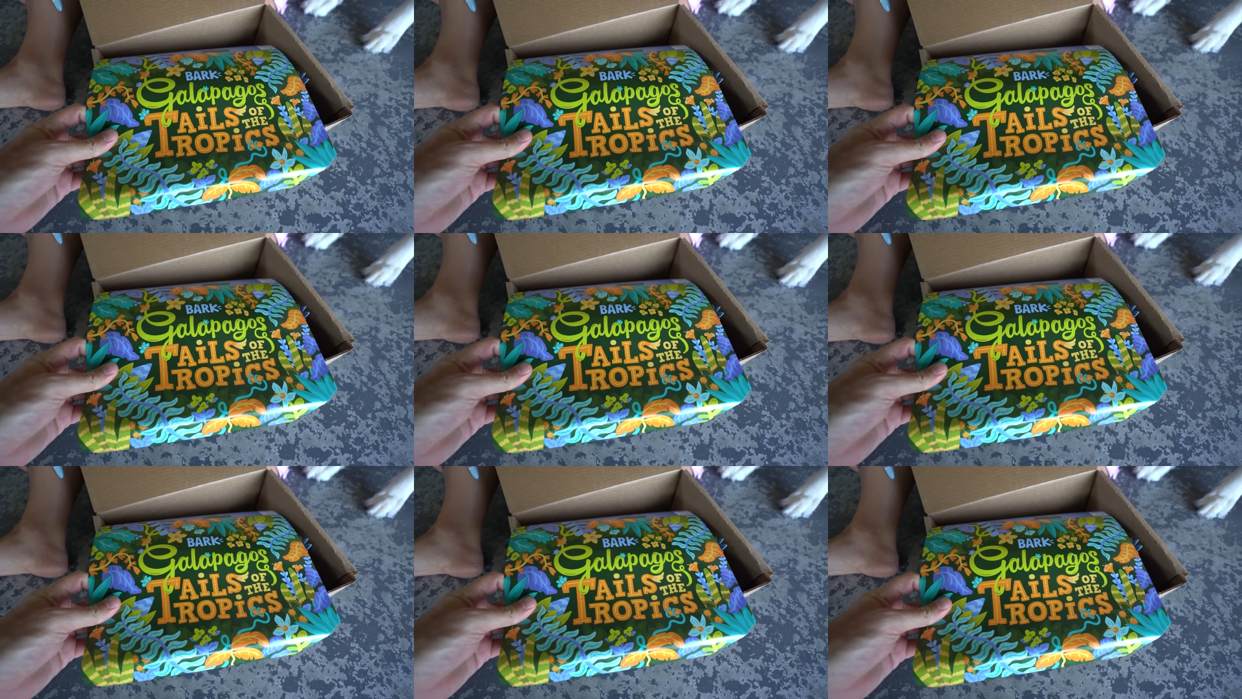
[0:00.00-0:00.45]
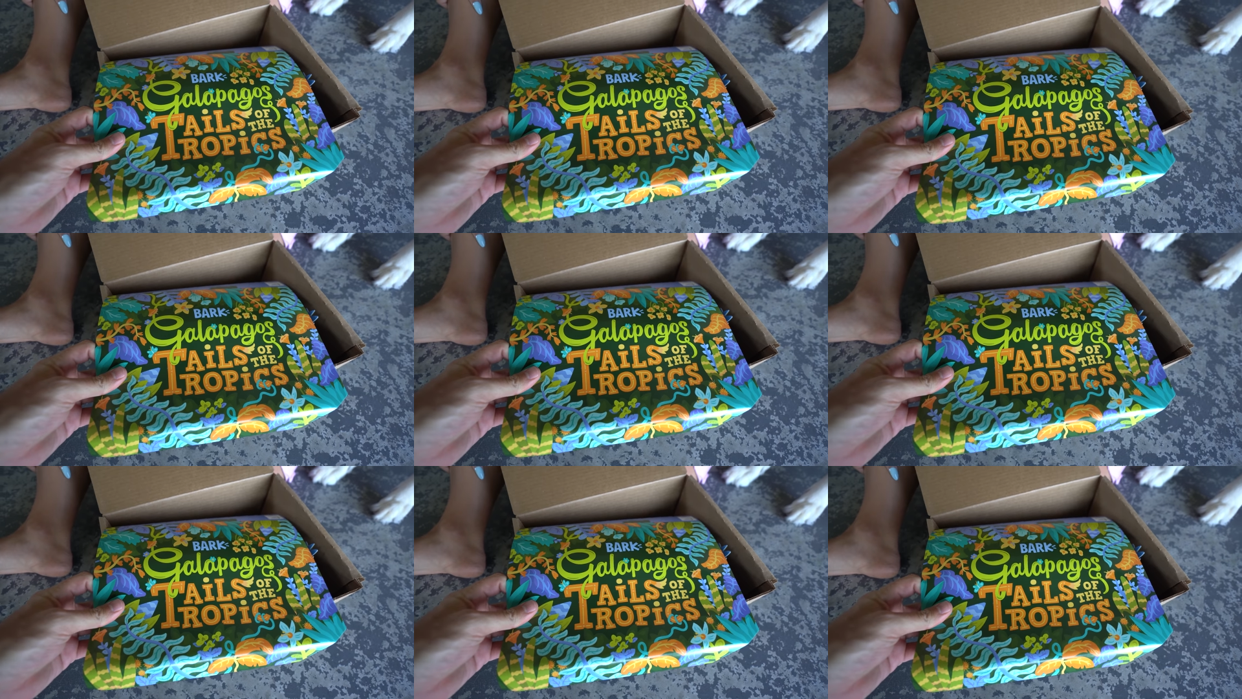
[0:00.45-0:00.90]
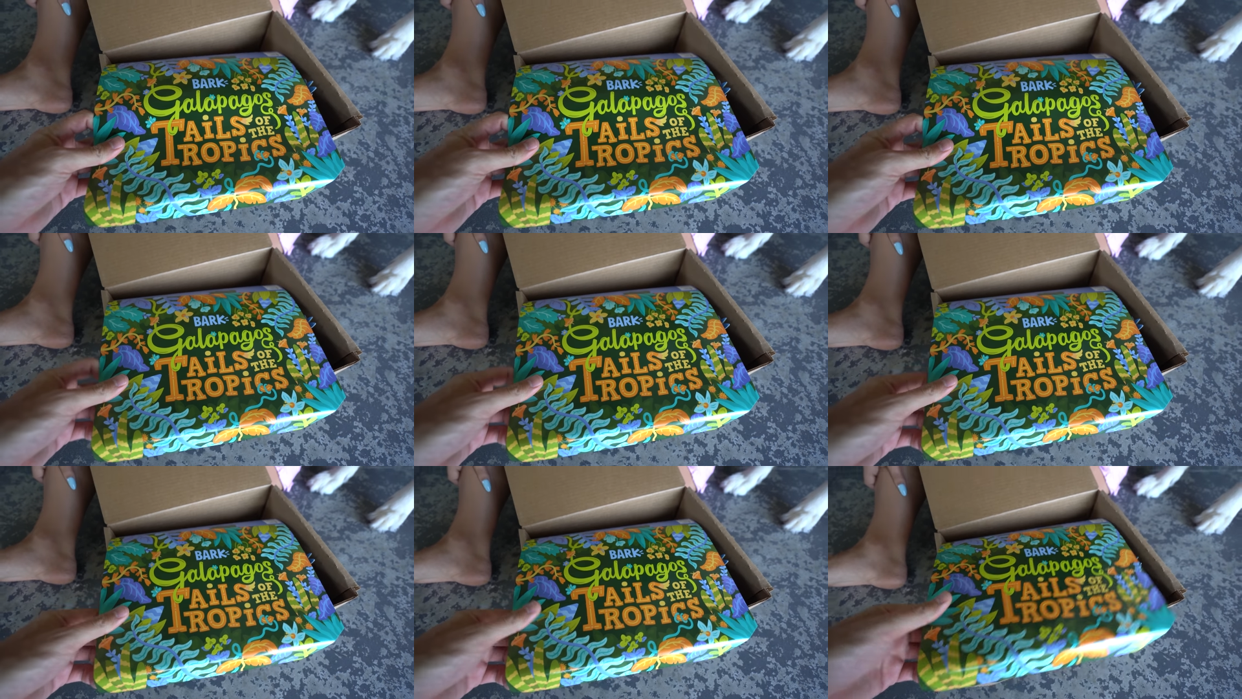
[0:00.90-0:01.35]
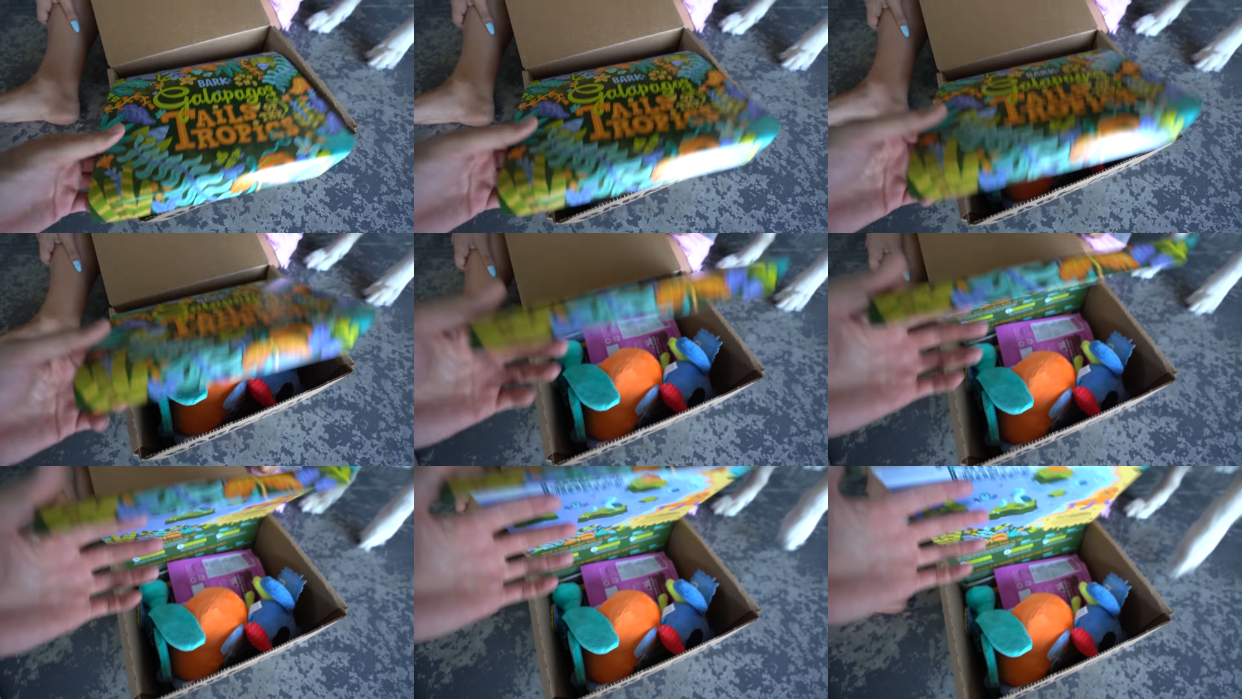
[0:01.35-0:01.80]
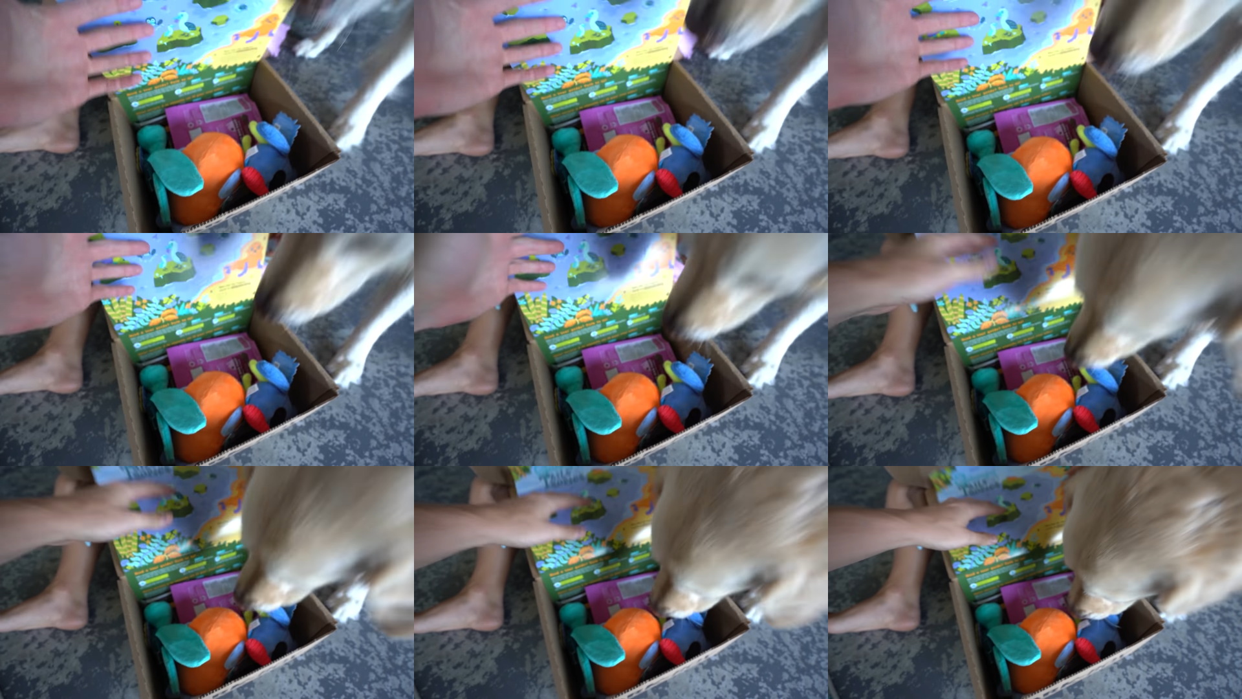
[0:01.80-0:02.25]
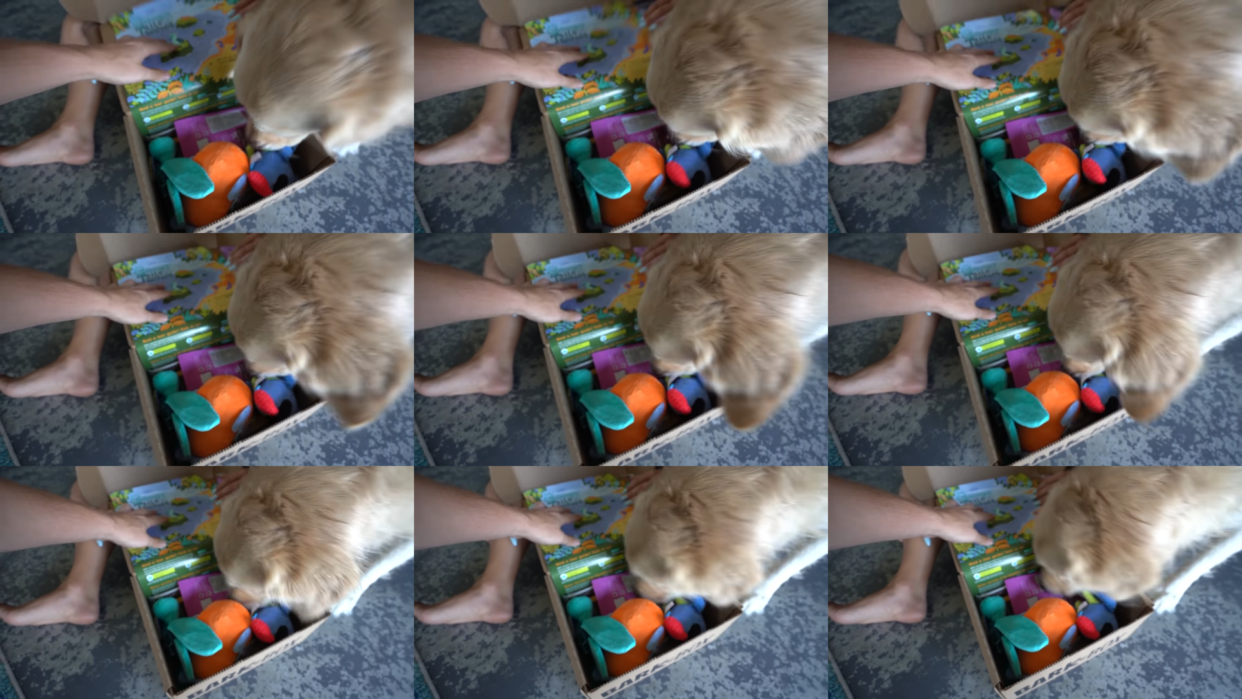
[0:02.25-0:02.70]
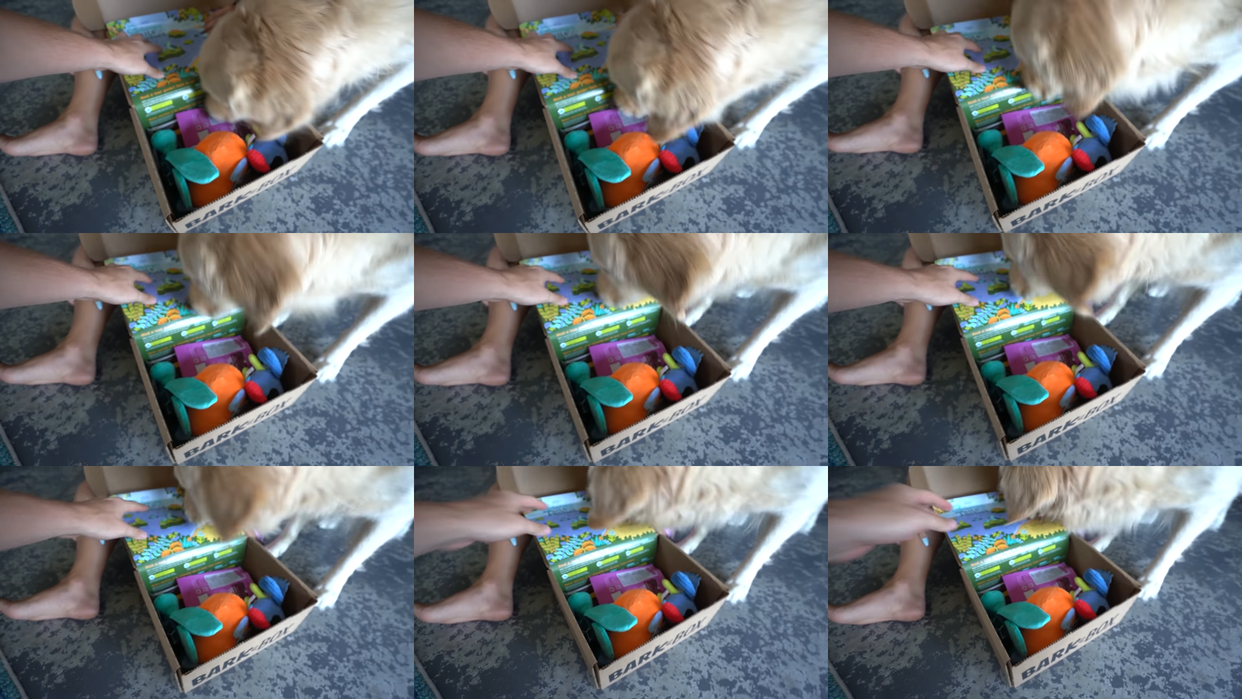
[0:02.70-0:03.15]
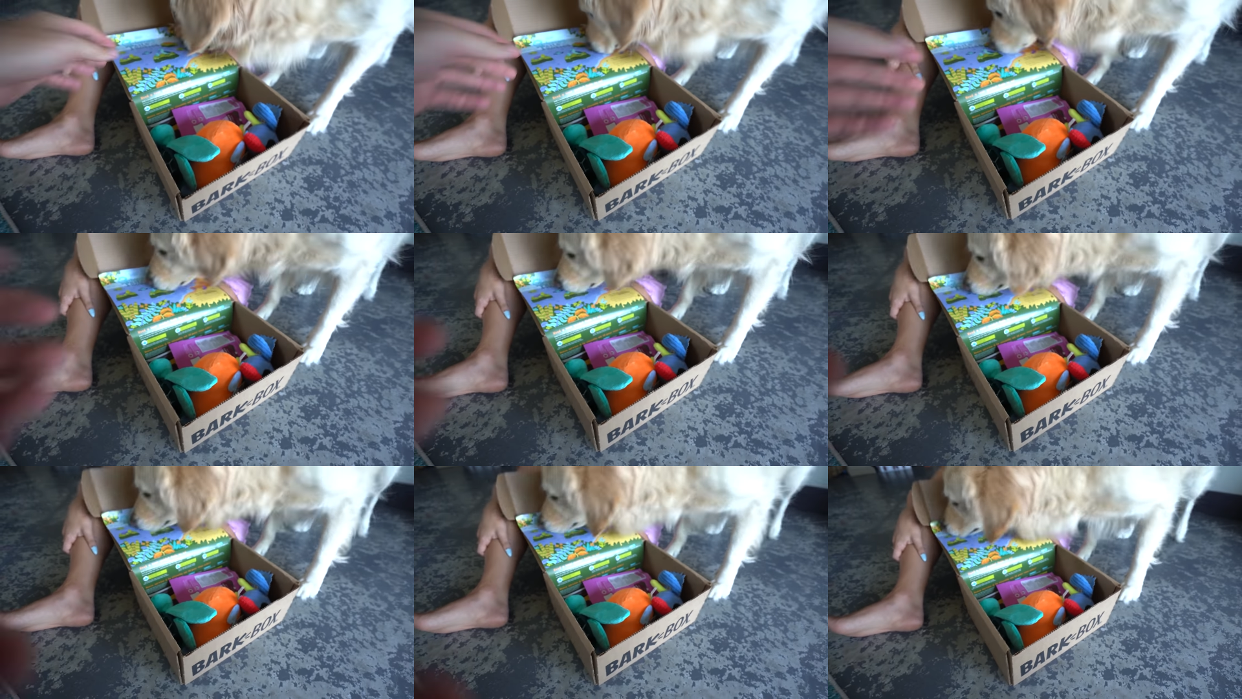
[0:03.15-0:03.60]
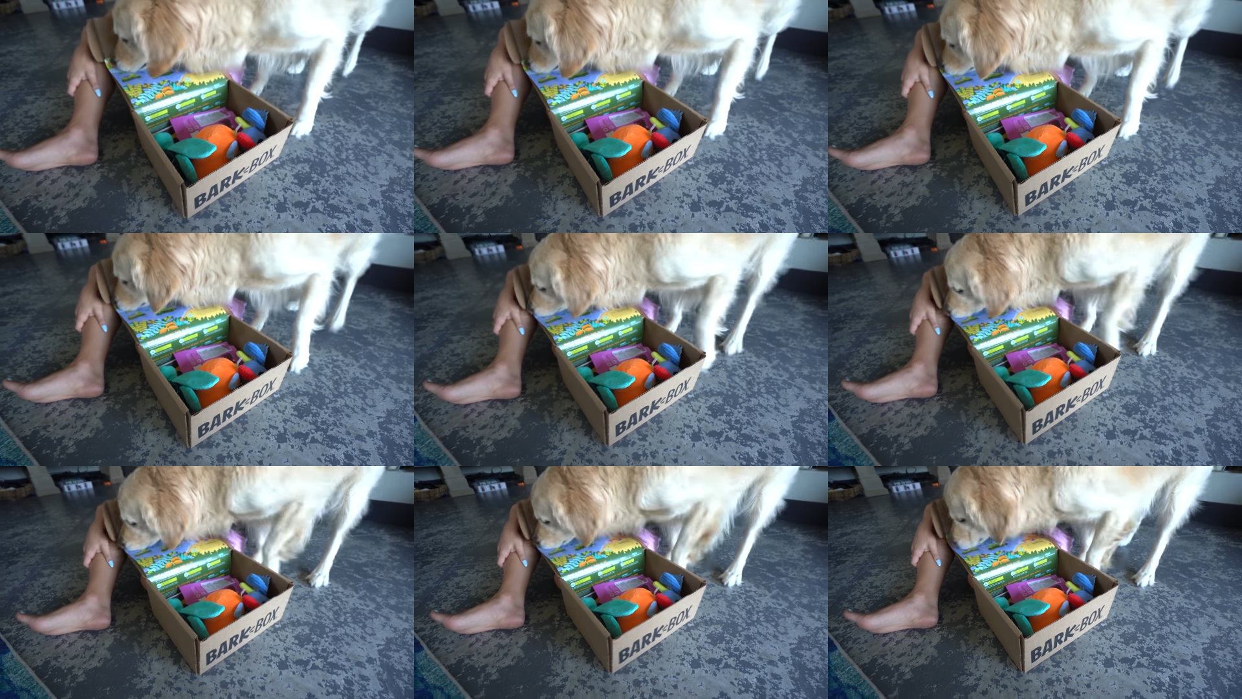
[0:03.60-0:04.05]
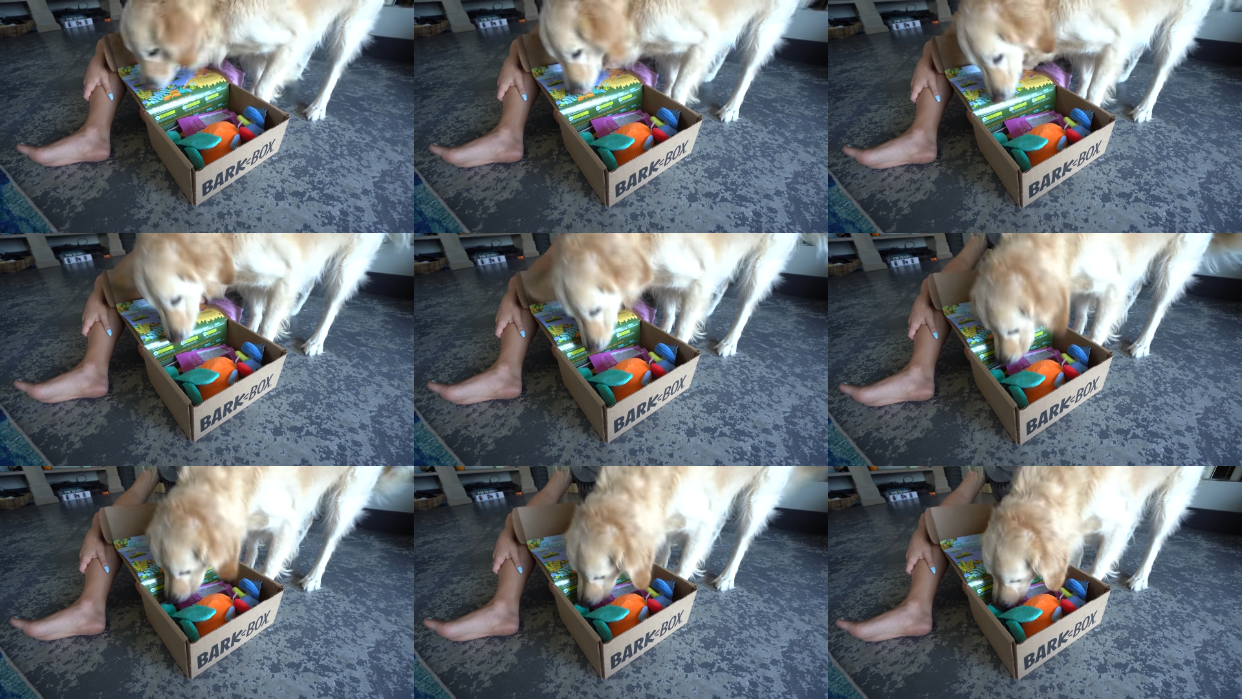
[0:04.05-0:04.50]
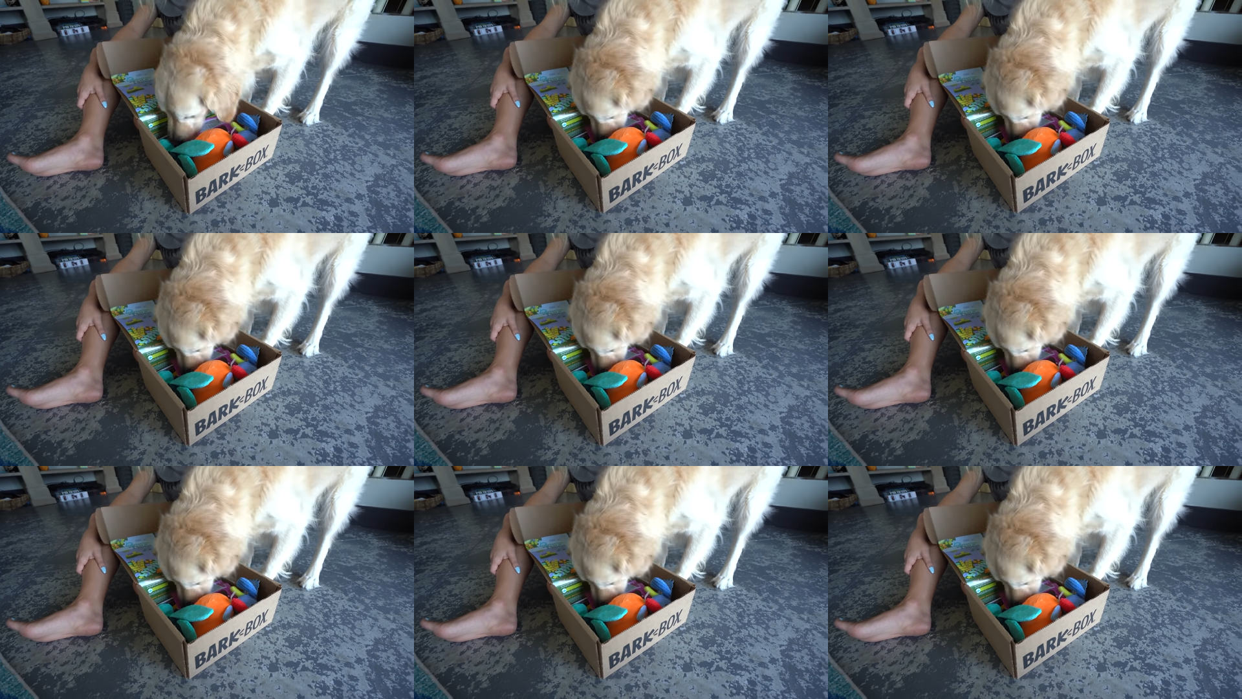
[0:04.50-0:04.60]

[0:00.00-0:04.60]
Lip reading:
[unreadable: no face in view]